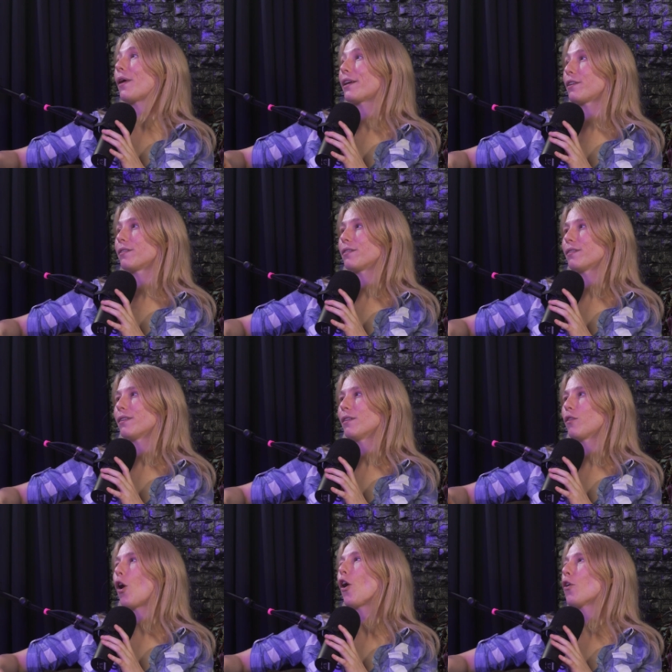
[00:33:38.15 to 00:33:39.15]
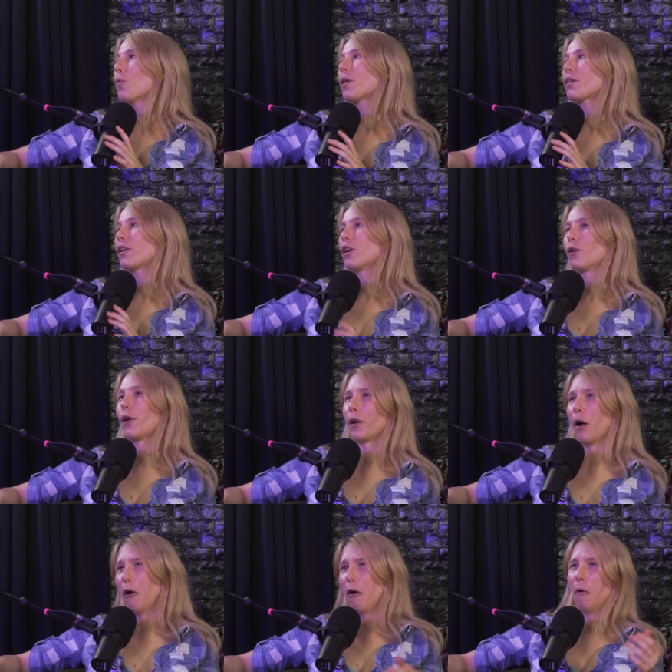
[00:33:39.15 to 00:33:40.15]
like the artwork that you're like,
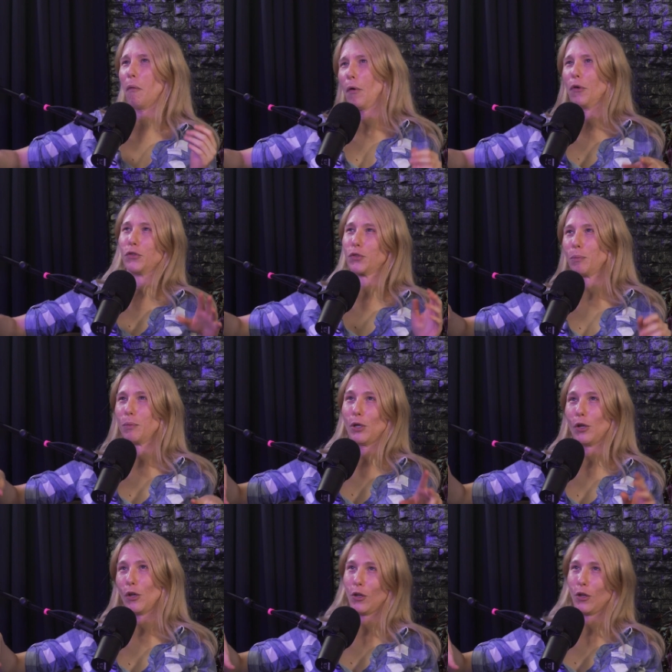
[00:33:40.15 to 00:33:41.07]
oh, I want to submit